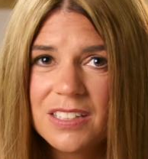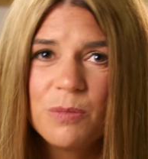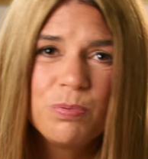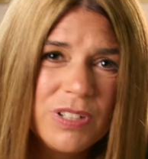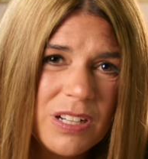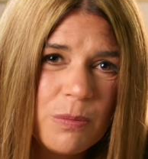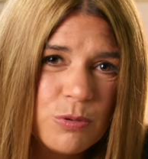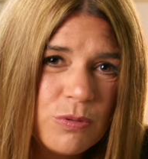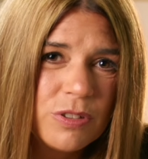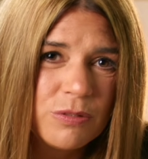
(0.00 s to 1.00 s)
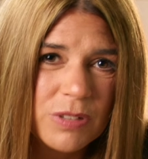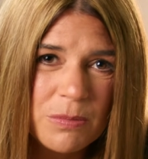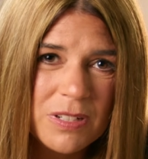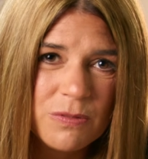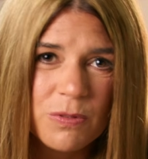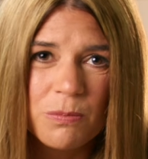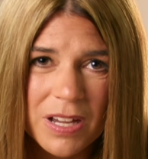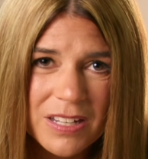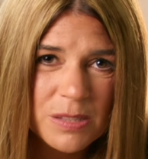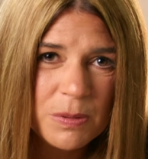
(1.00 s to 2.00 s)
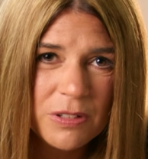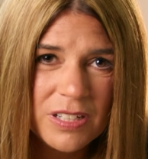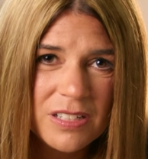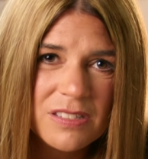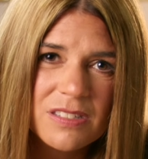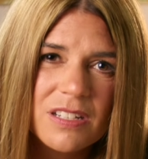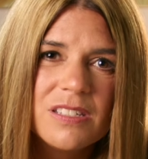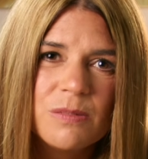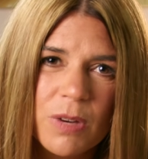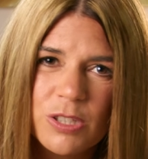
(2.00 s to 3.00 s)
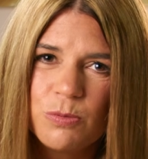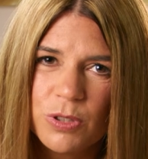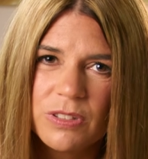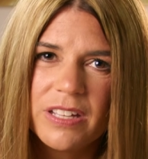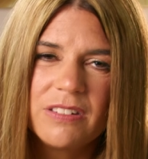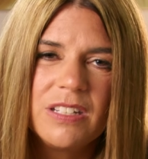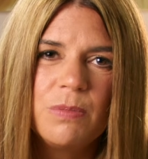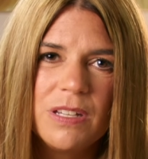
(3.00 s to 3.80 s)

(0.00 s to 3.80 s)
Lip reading: A prenuptial agreement, from my experience, is much more likely to be